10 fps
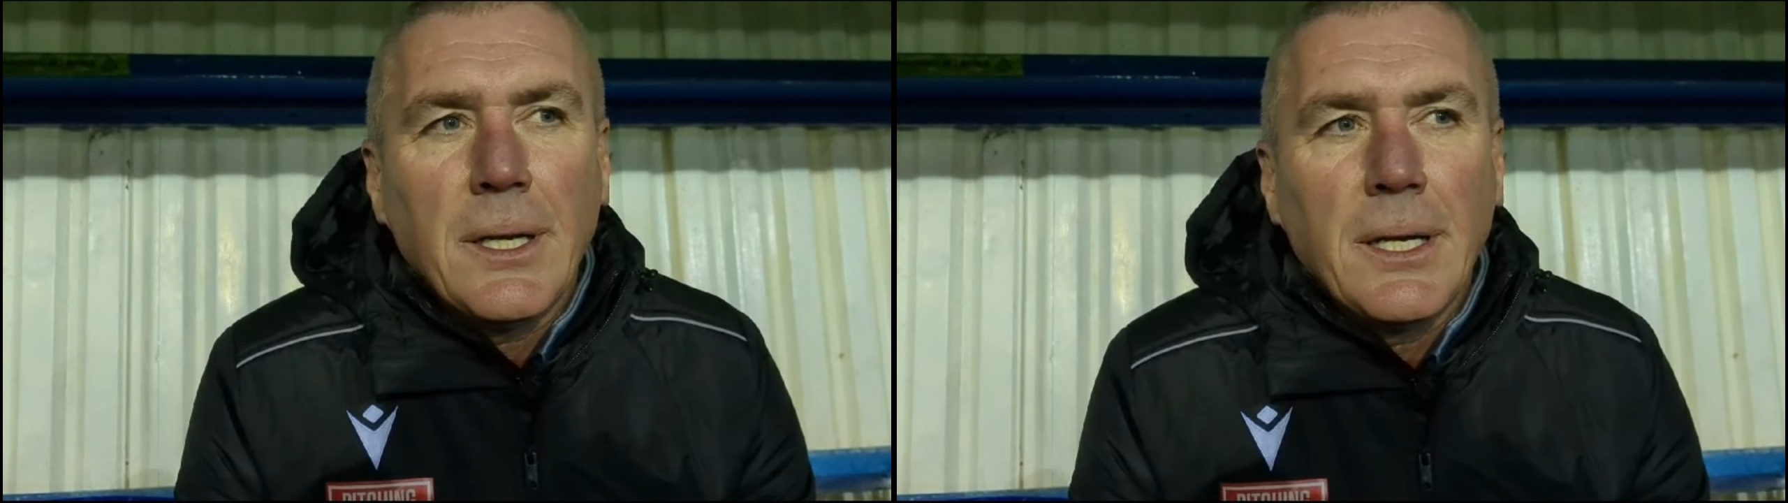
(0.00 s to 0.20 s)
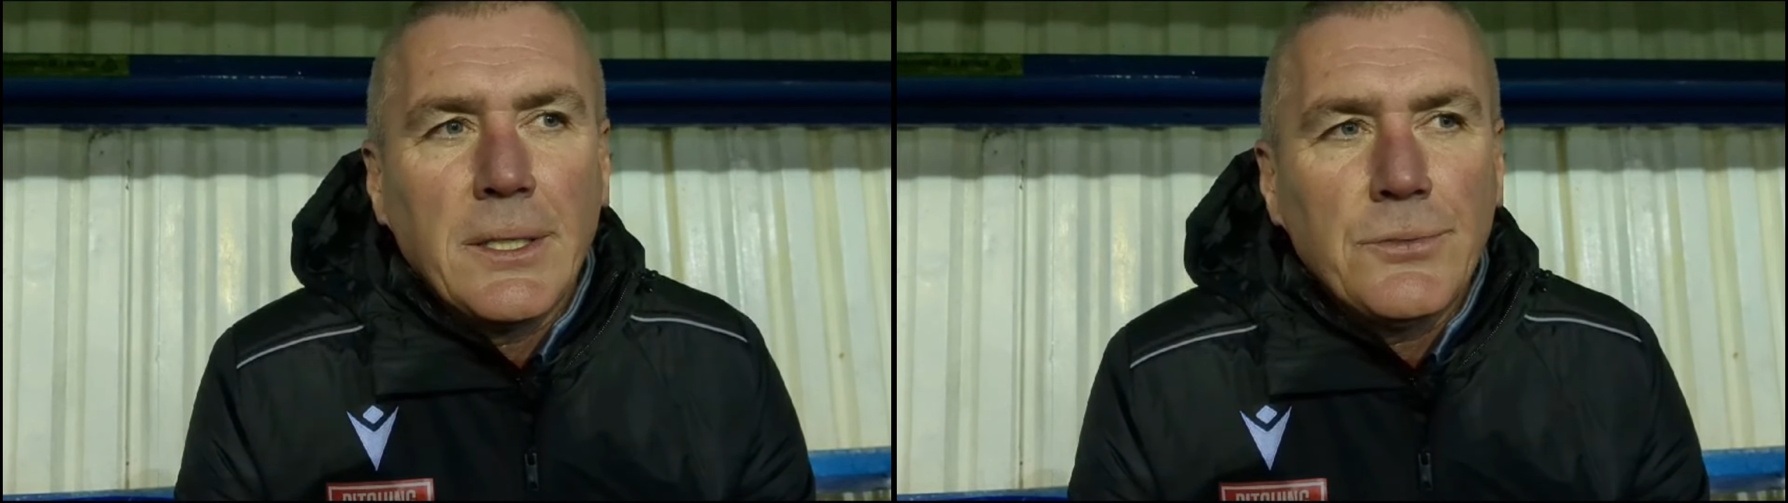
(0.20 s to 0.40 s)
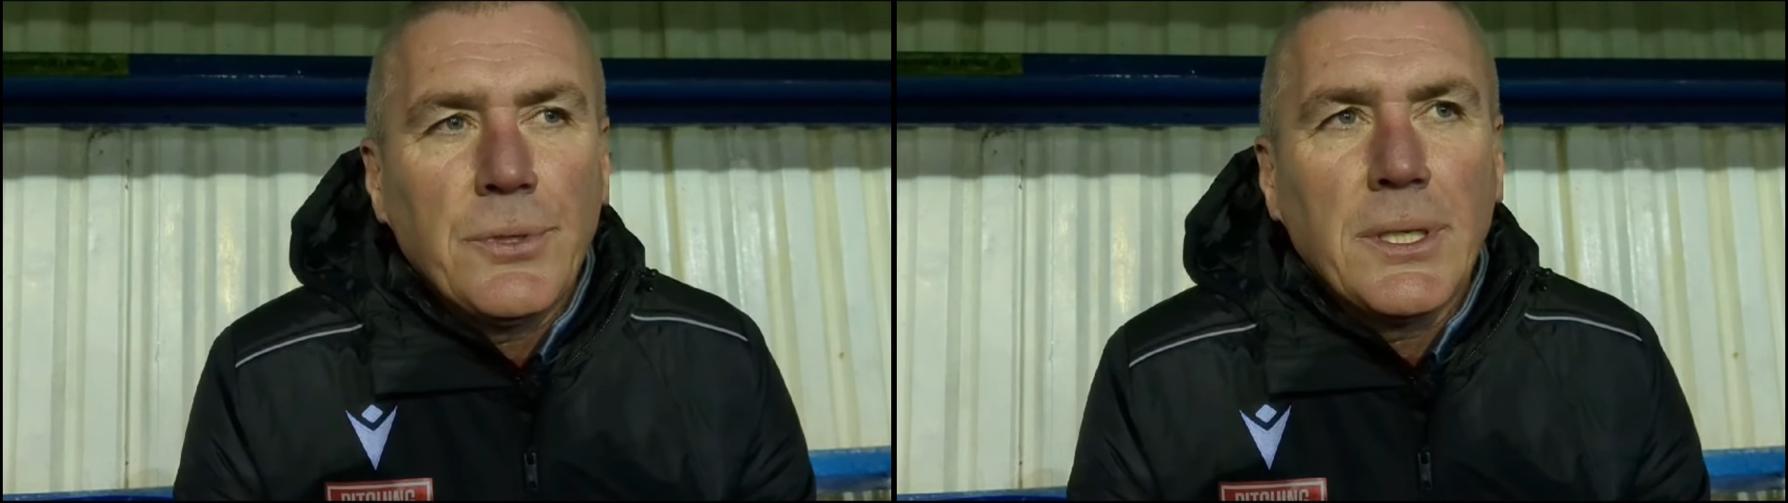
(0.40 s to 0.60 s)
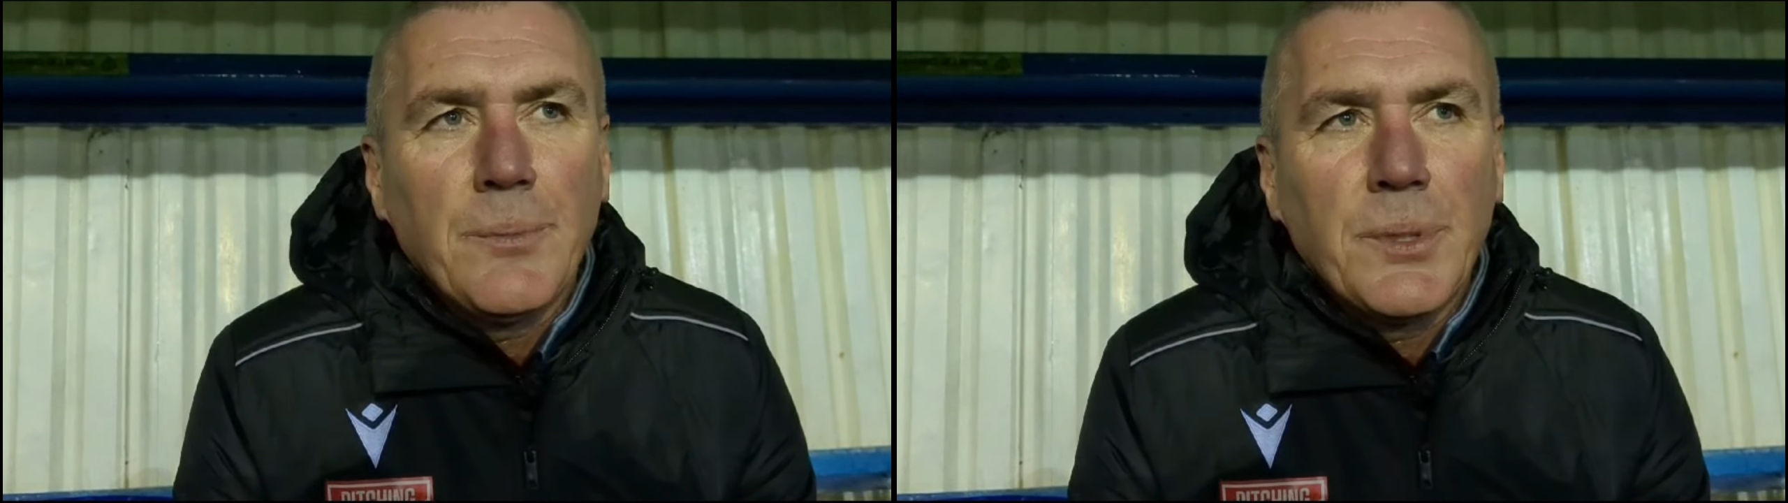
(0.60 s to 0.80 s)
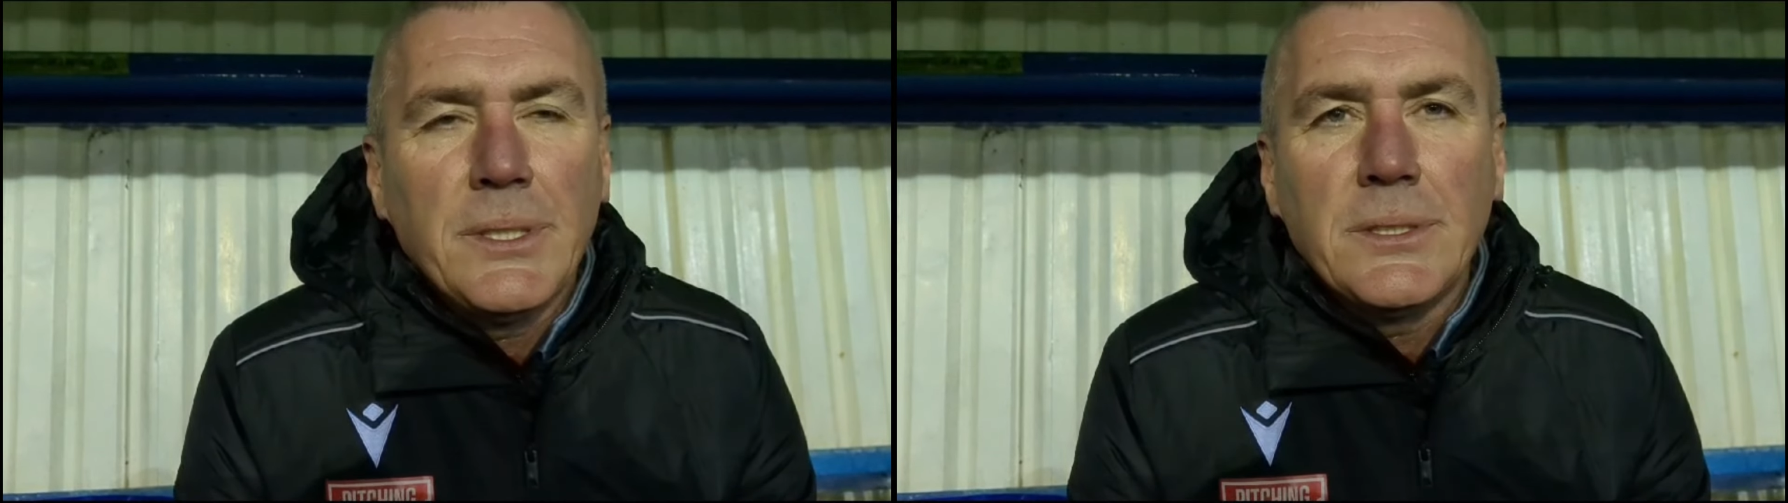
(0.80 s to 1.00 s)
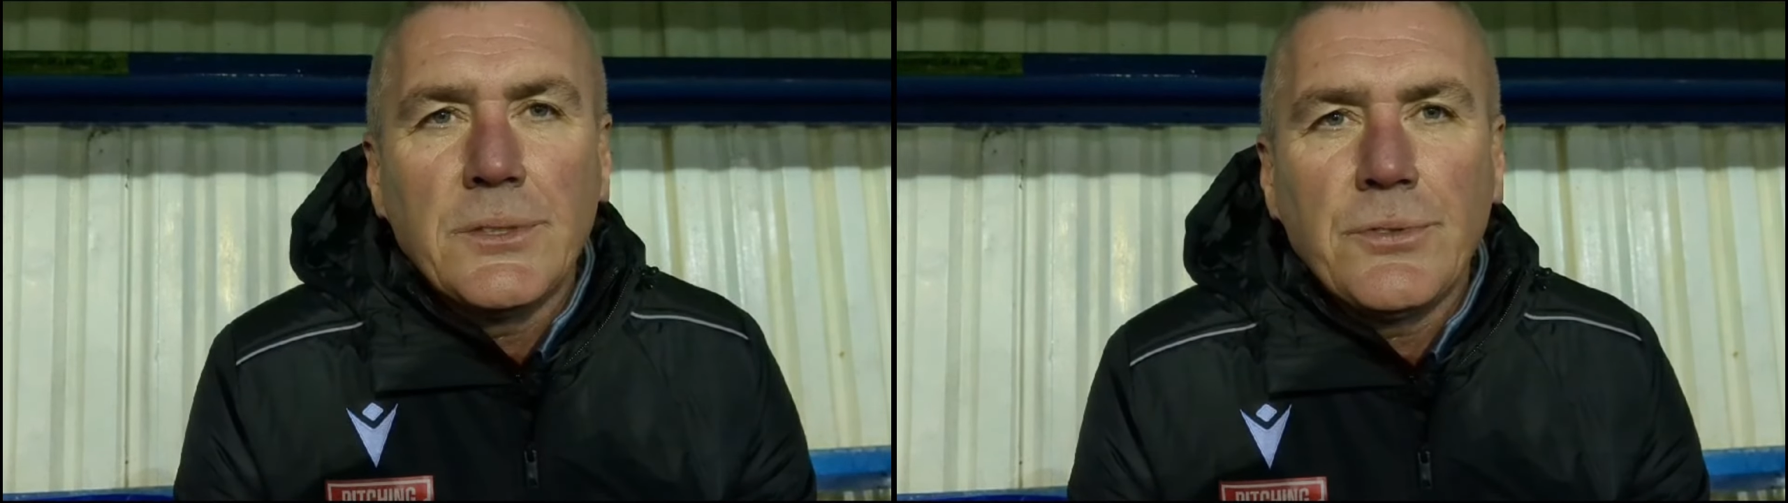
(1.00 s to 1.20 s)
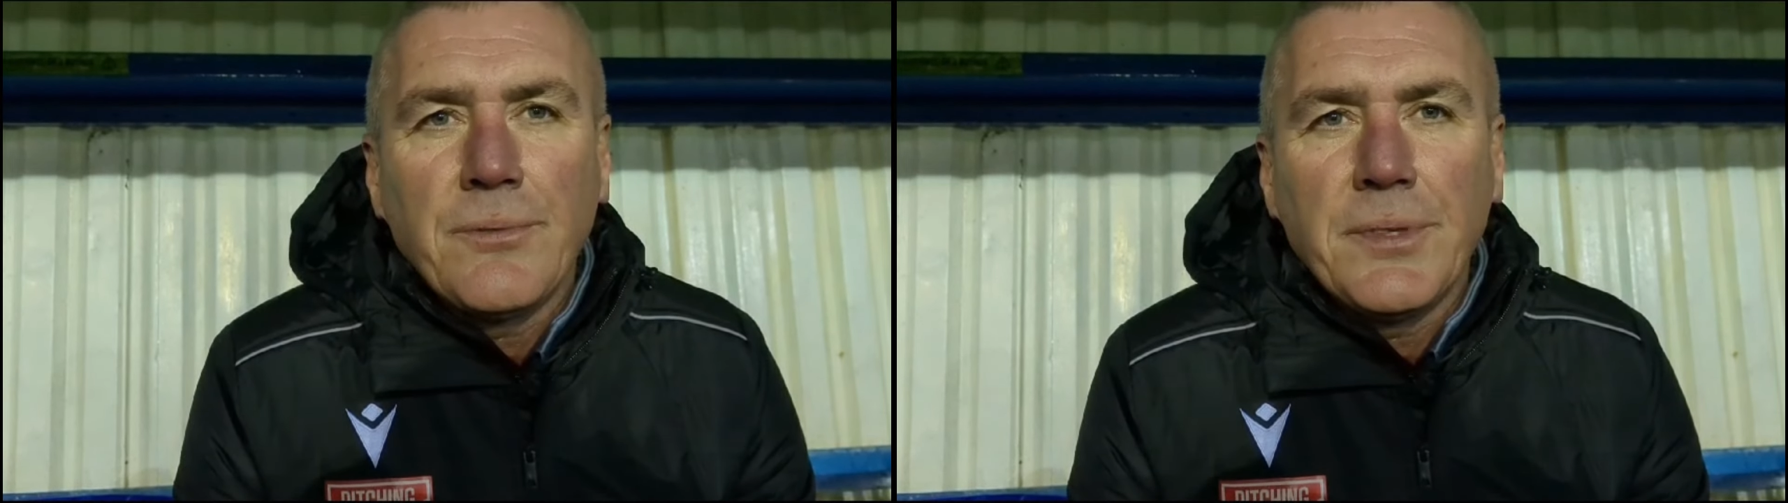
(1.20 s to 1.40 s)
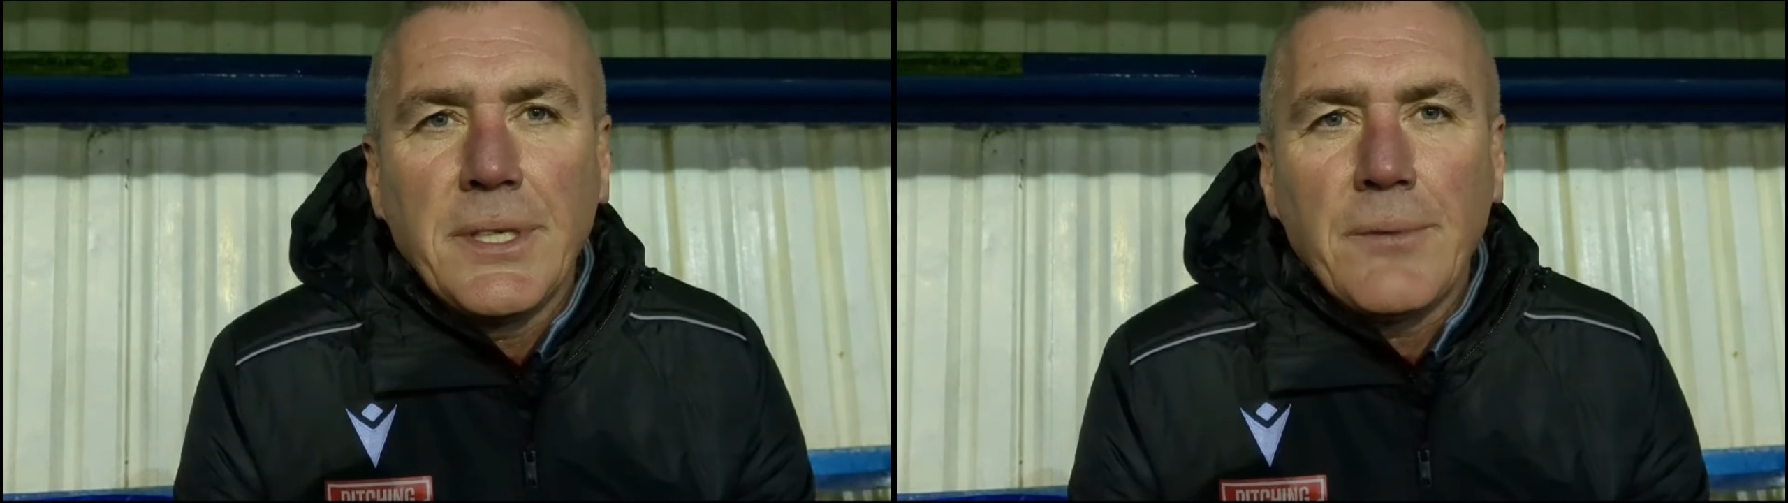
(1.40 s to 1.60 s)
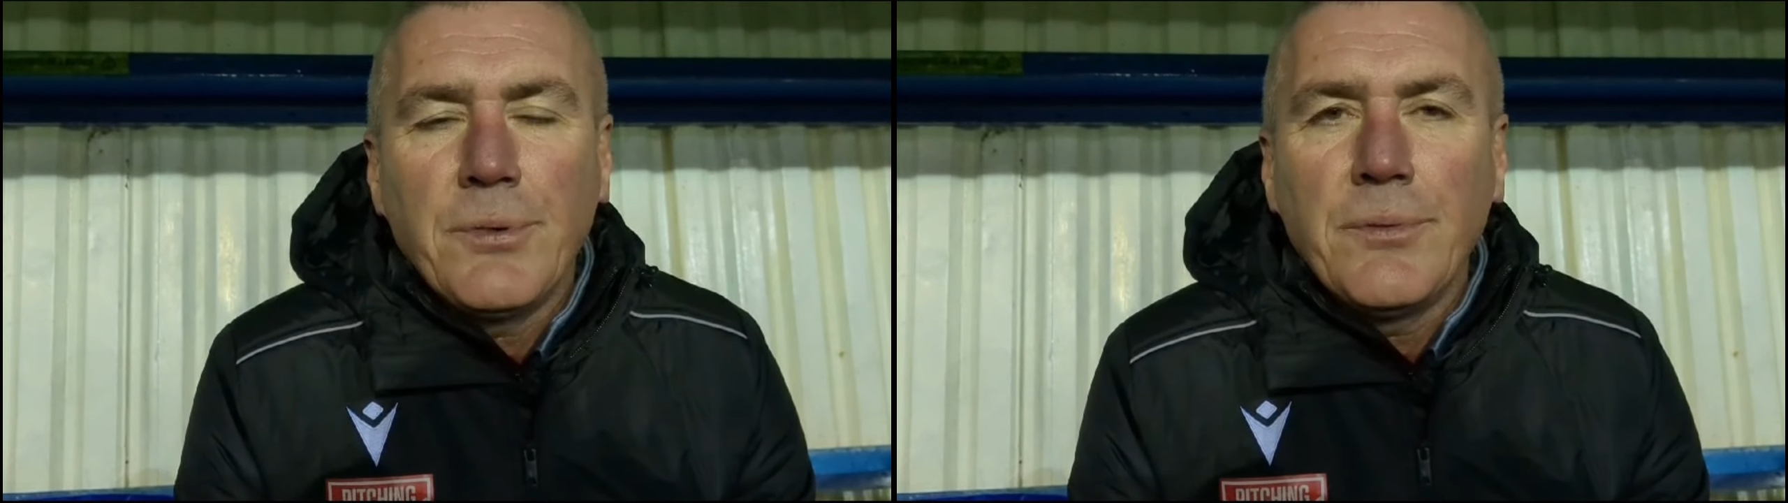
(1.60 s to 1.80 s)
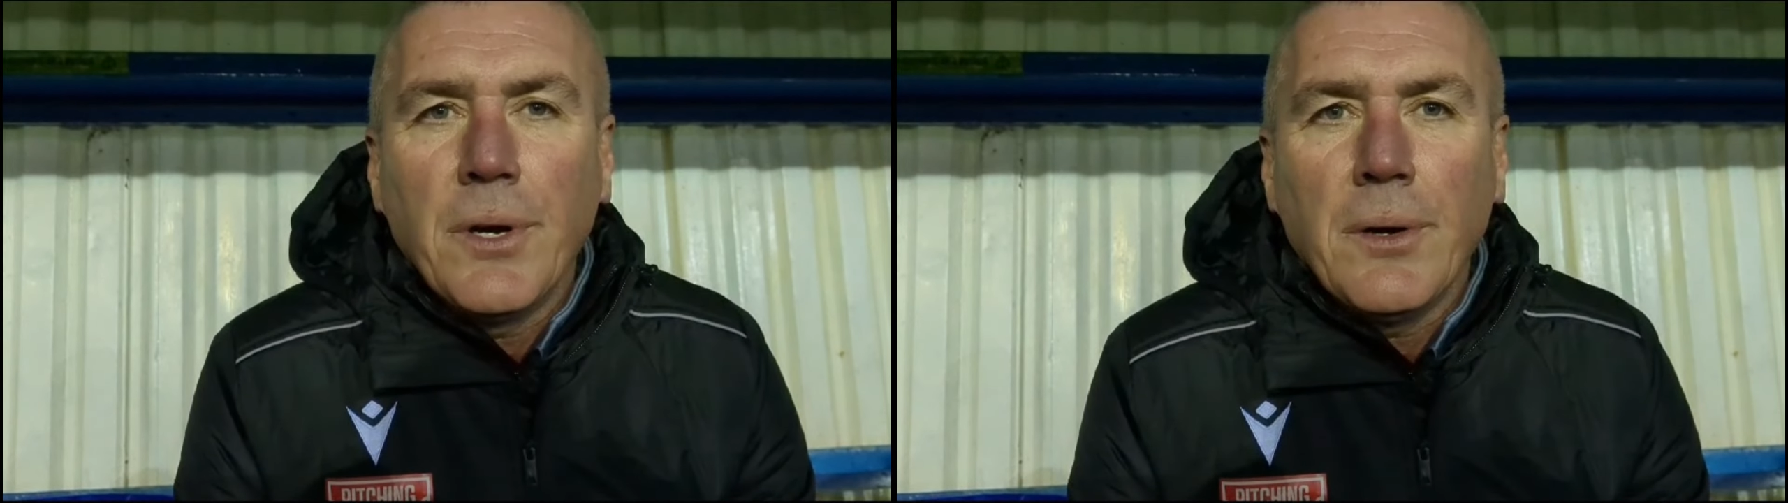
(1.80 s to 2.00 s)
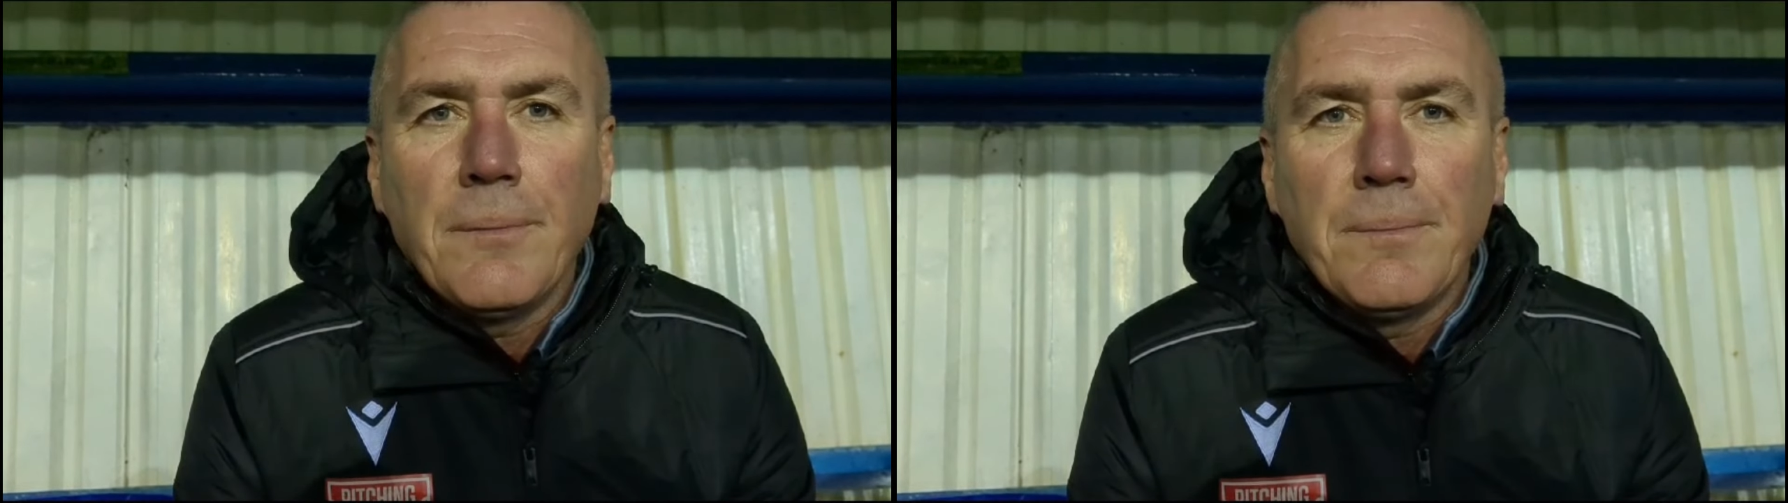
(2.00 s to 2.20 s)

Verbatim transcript: and it's really pleasing the strength and depth we've got.